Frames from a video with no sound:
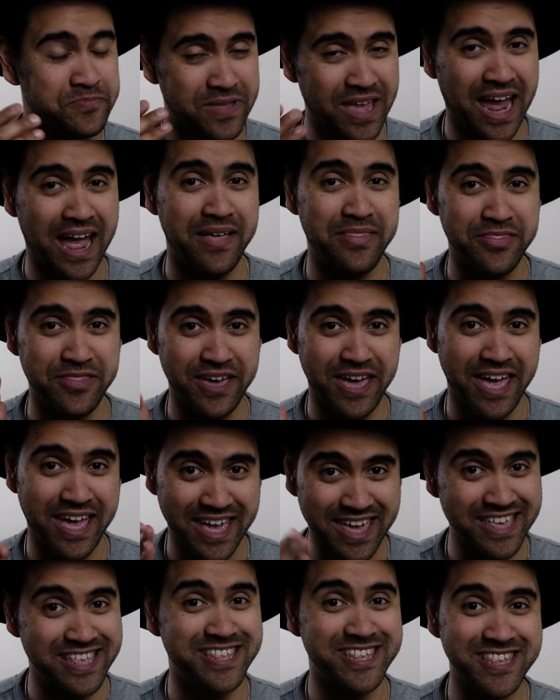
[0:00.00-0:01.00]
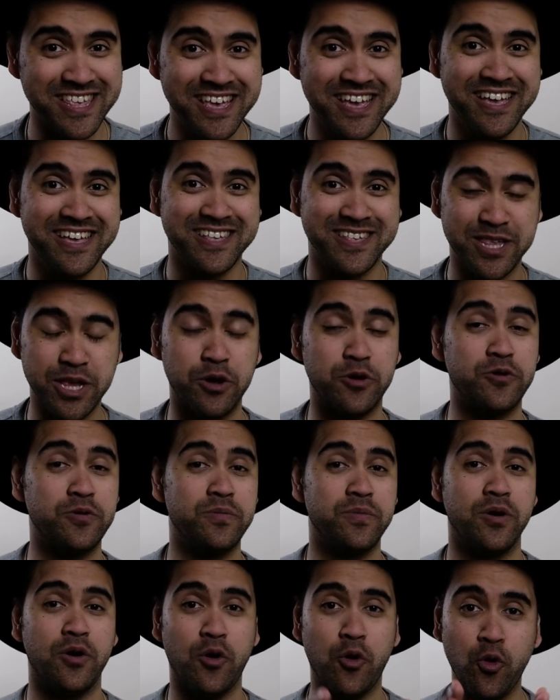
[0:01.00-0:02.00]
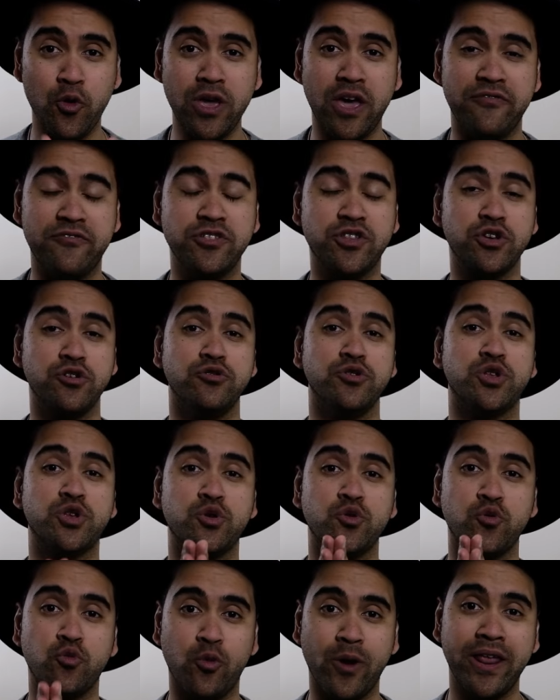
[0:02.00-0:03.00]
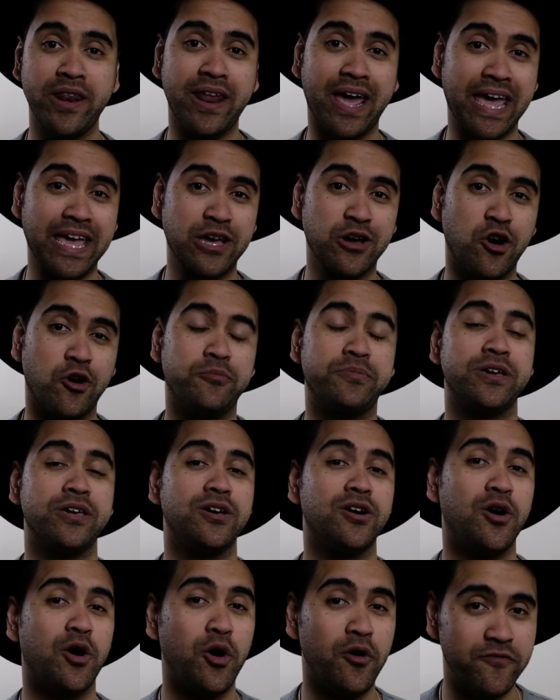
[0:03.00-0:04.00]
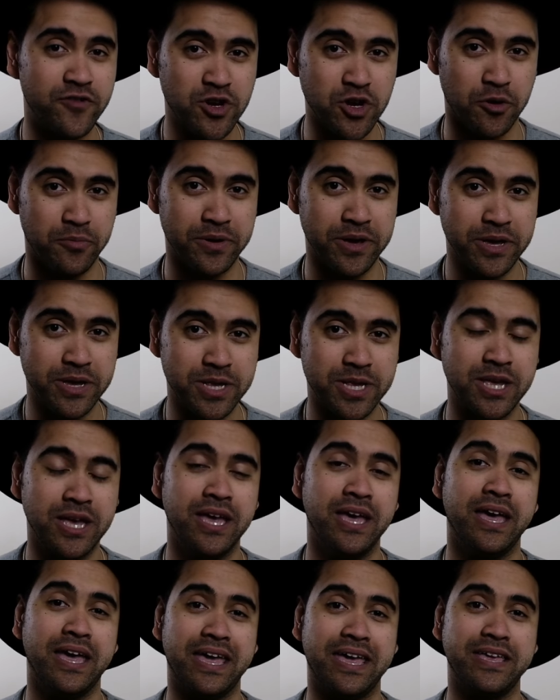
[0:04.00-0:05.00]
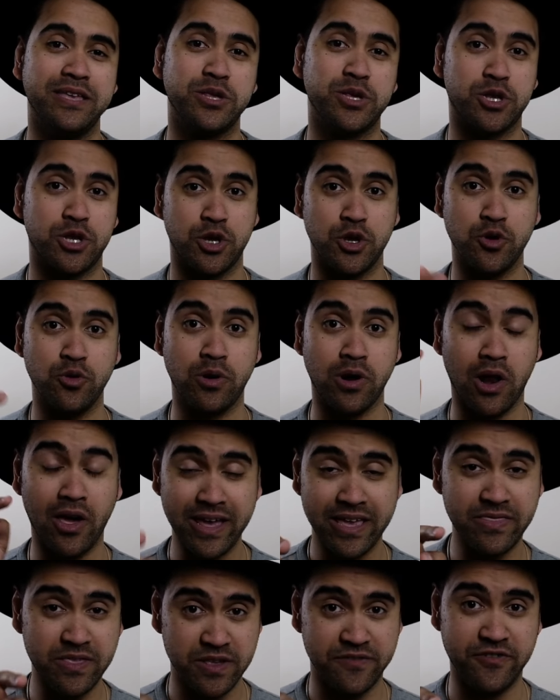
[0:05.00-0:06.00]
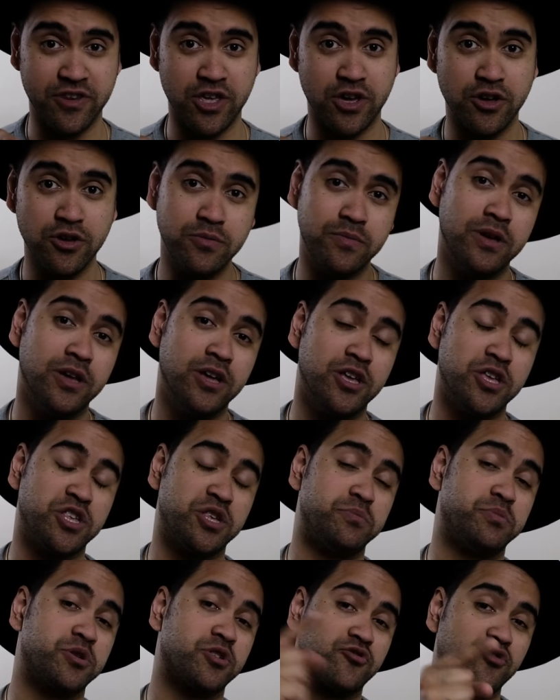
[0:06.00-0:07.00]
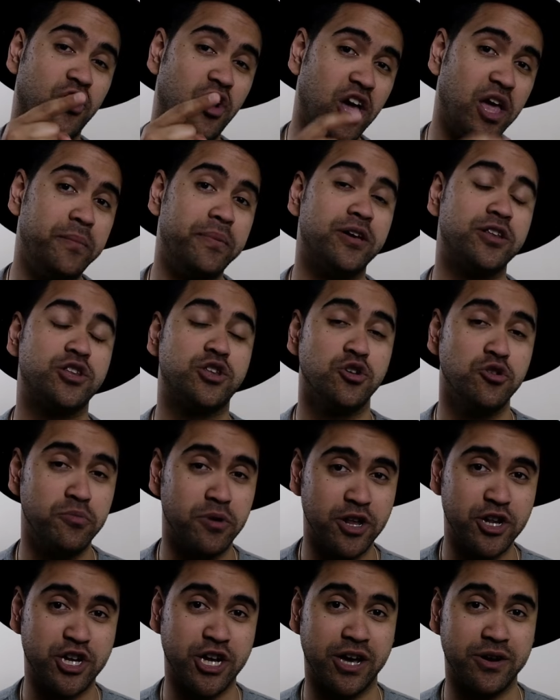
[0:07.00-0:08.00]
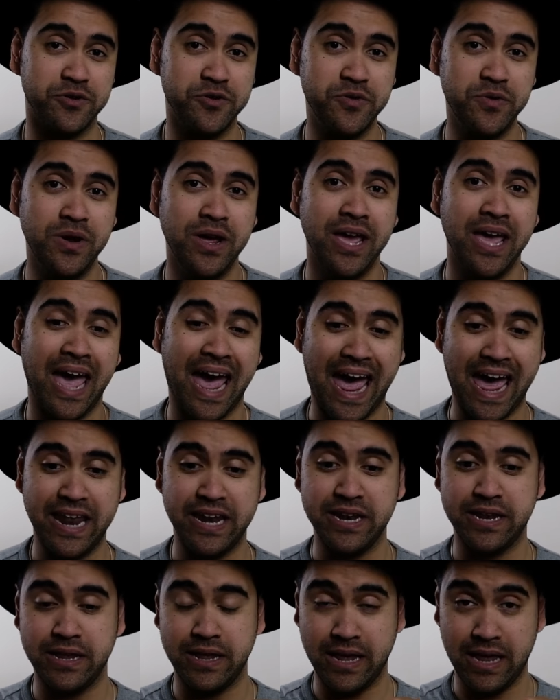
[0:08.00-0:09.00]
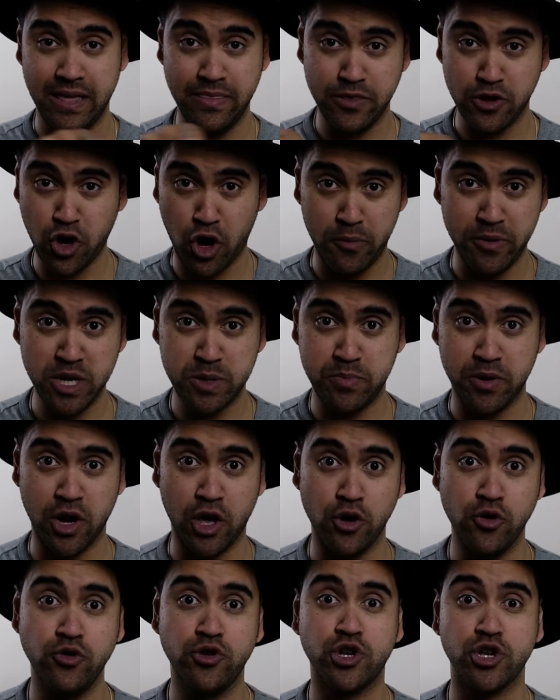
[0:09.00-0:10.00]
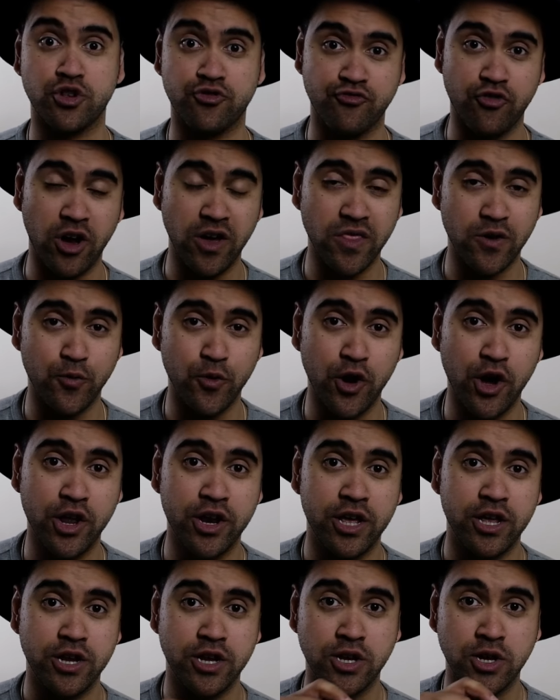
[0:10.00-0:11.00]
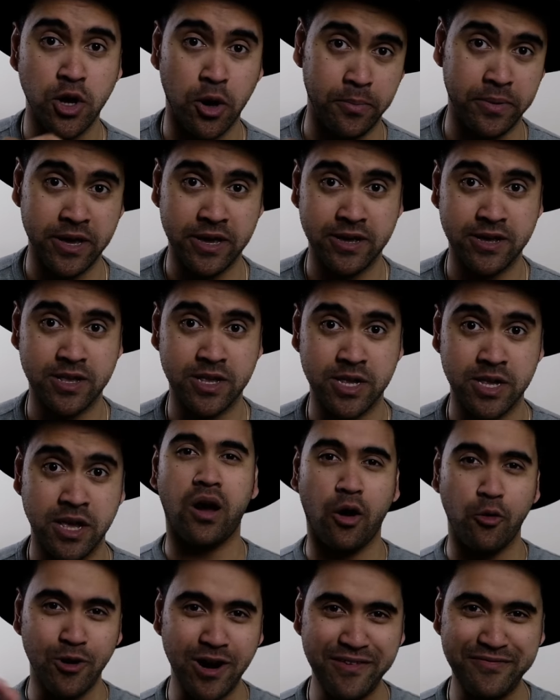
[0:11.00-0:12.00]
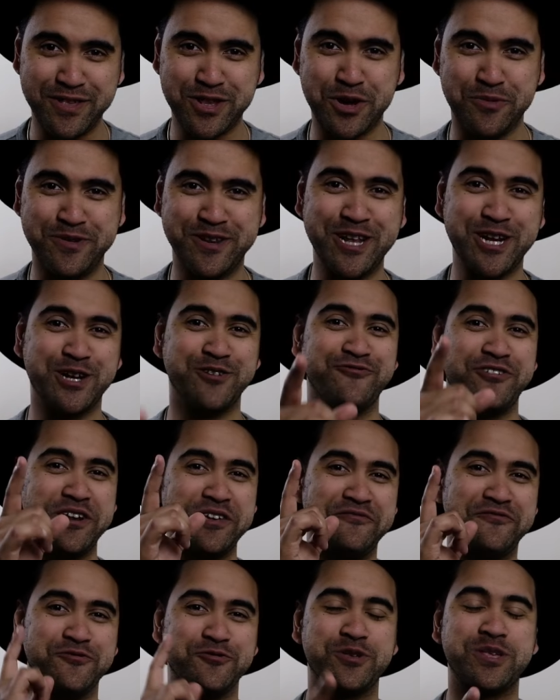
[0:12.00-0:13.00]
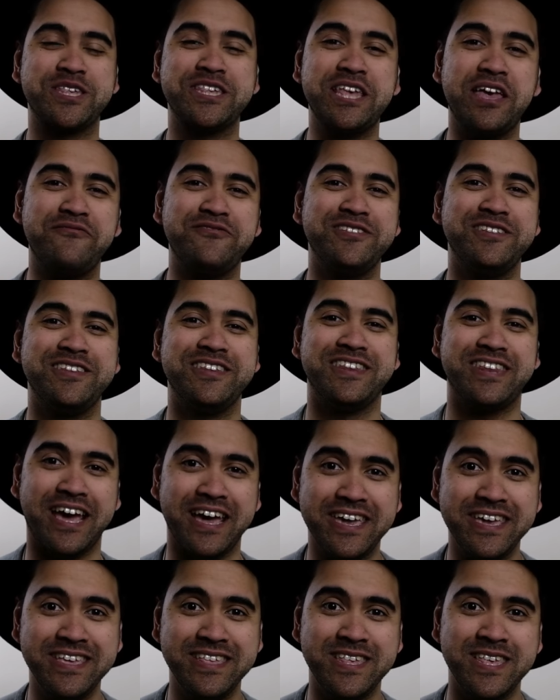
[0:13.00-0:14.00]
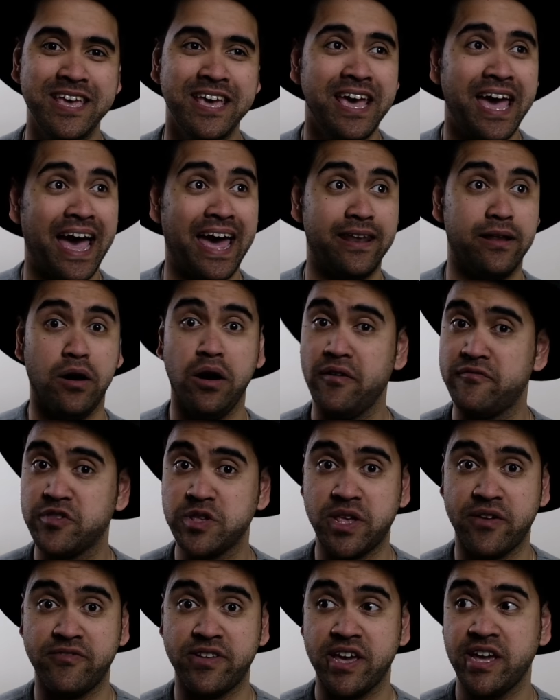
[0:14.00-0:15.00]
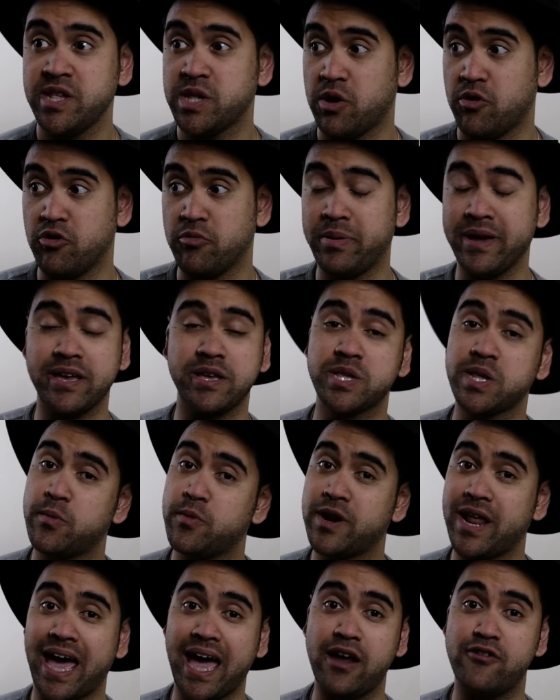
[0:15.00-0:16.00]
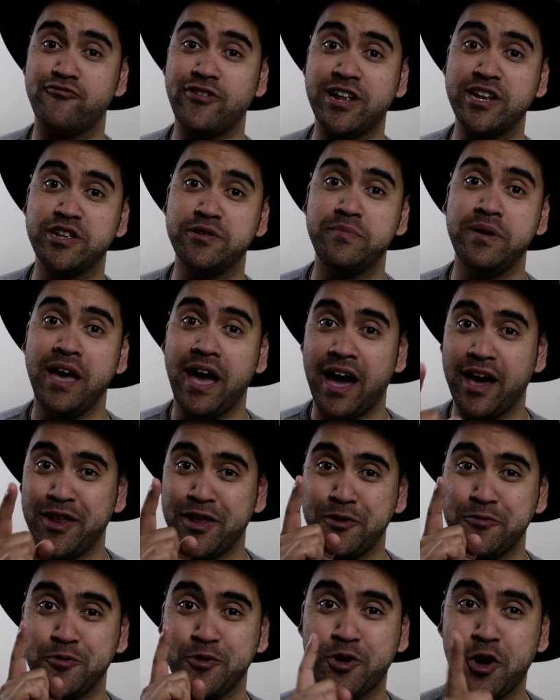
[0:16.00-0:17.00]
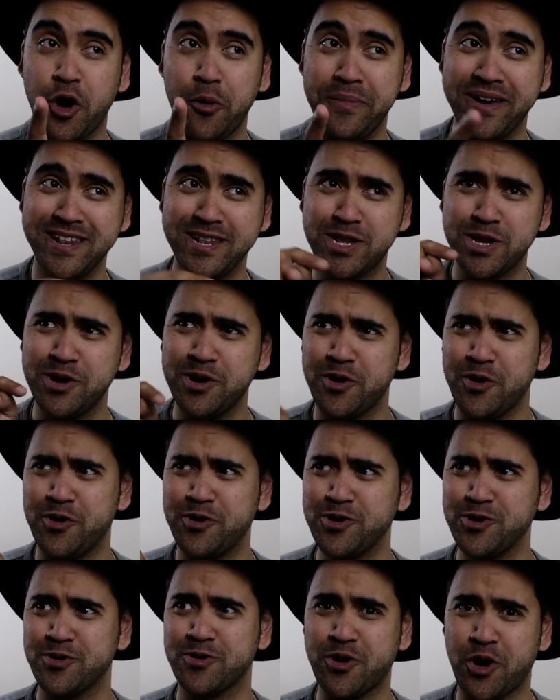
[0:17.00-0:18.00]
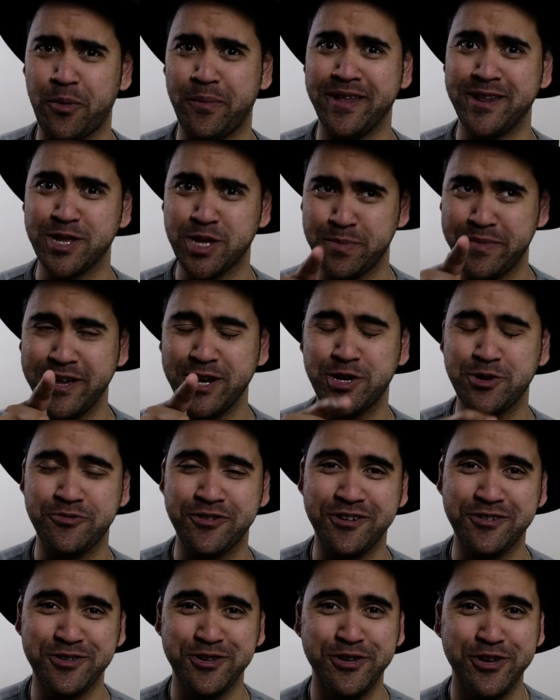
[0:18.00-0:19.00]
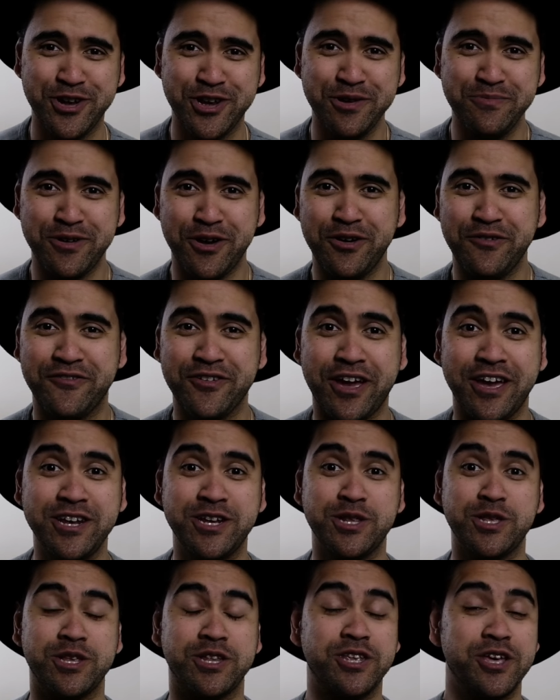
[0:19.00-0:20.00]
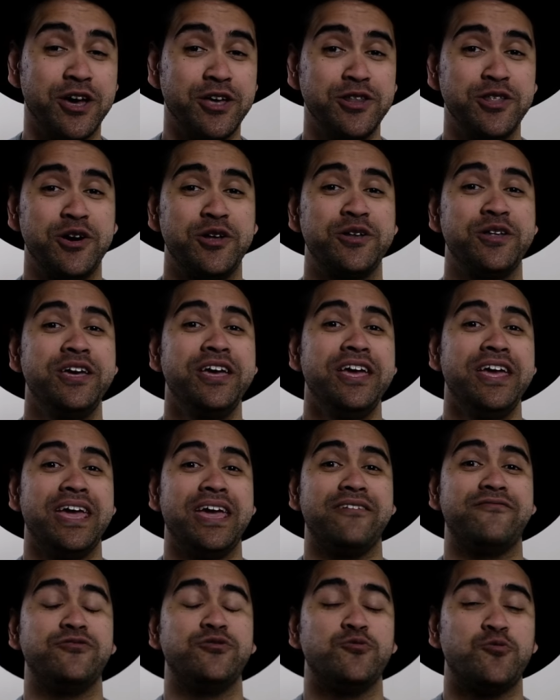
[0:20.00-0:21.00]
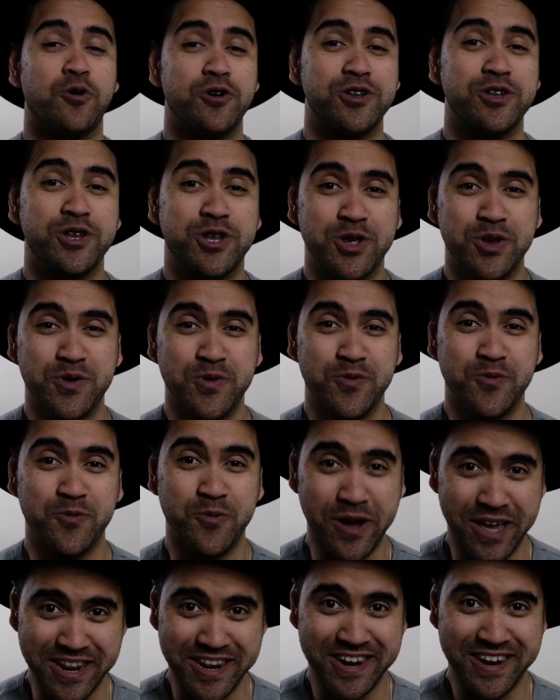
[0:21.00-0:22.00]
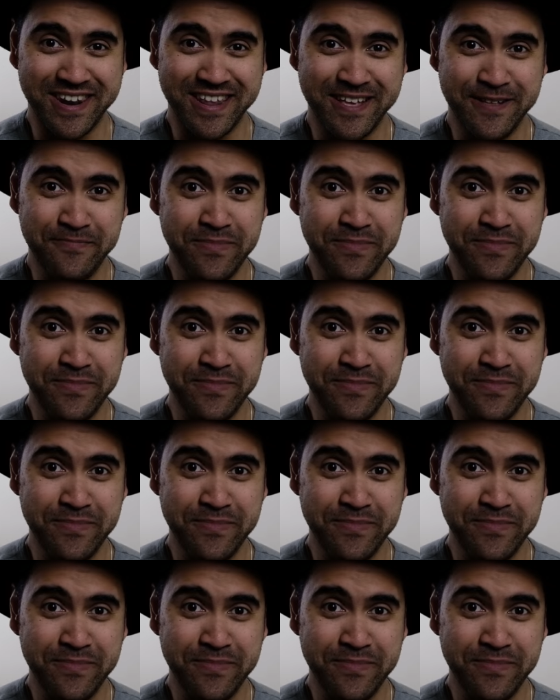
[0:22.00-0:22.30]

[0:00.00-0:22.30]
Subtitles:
and there is. So, all you have to do to win a copy of Topix is to like this video, subscribe to my channel, and in the comments below, just write the word Topix. I will leave this competition running for 7 days, and after the 7 days, I will pick someone at random and I will comment on your comments. So make sure your YouTube notifications are turned on if you want to win.